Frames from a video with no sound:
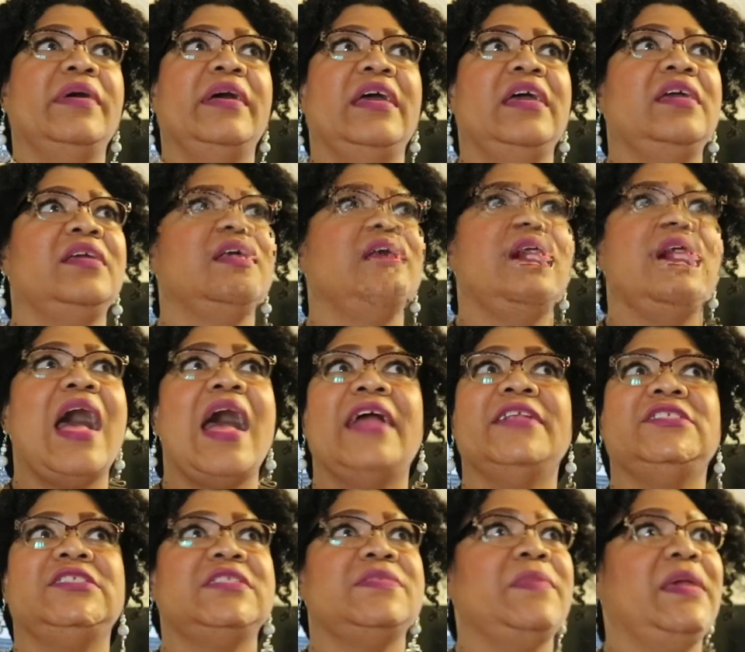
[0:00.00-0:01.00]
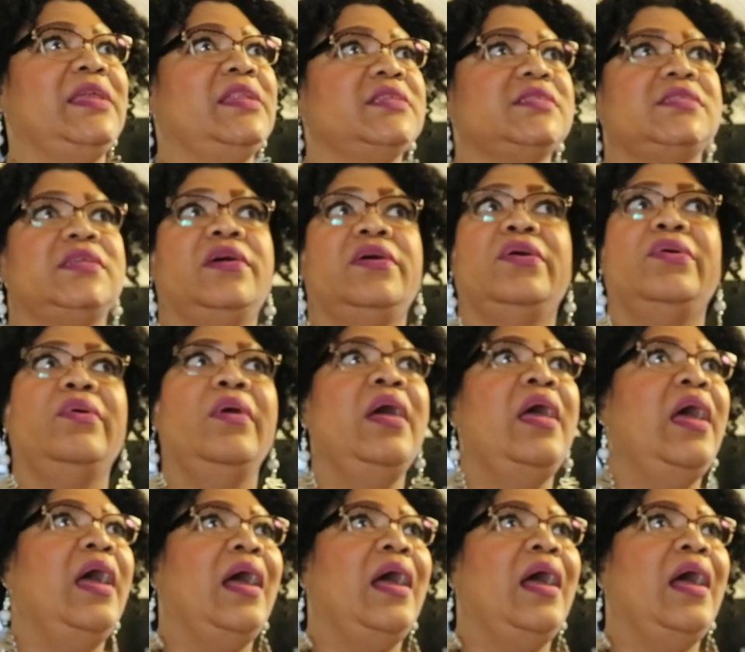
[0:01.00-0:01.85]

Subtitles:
but God just made it so